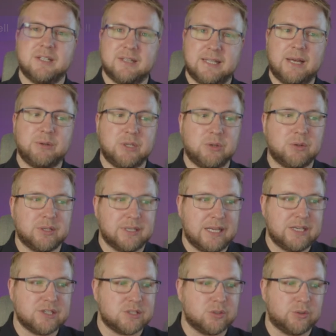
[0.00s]
Now you can
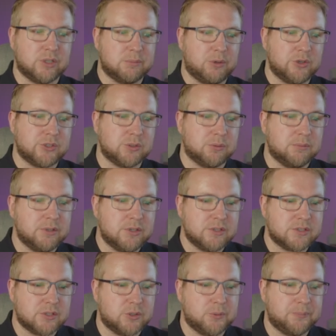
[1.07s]
install the module.
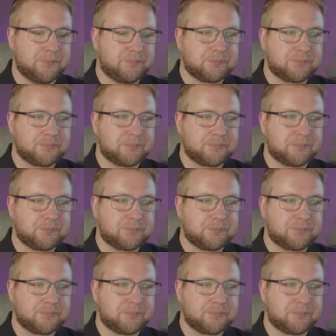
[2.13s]
So